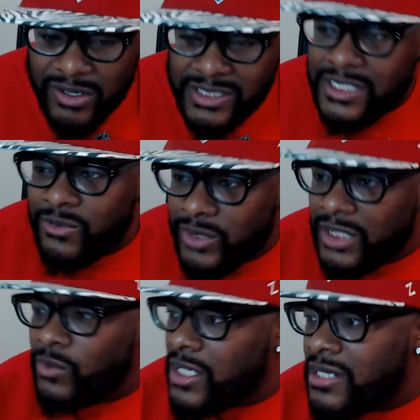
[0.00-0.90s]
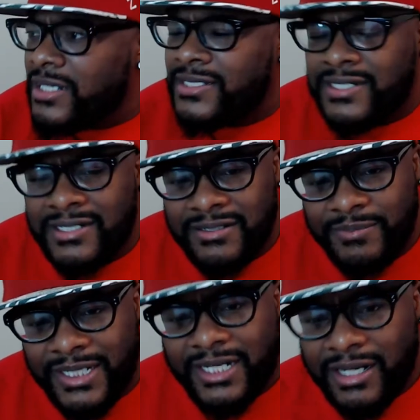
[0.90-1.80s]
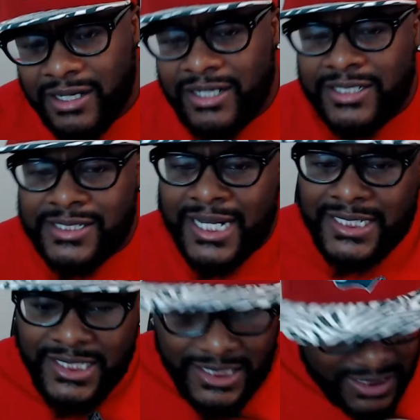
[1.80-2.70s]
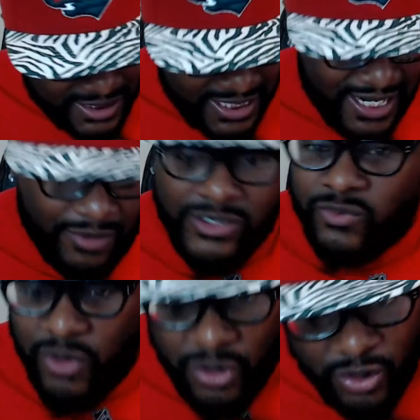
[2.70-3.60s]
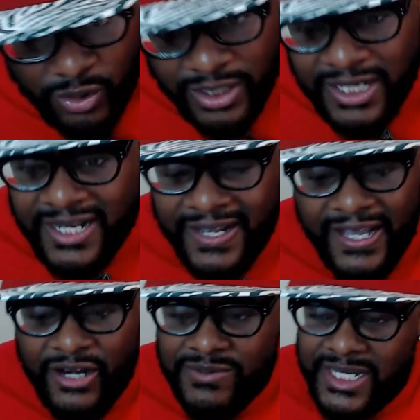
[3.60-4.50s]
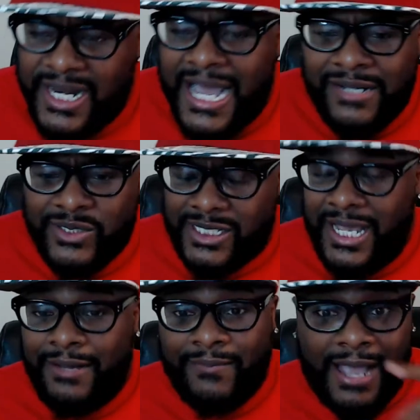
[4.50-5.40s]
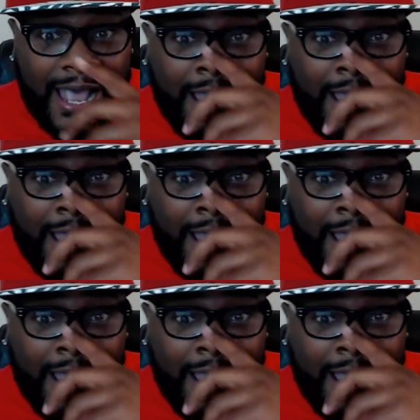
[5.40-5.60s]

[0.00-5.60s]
than it really was because I could have just said I was wrong. You know what I'm saying? I was like, I'm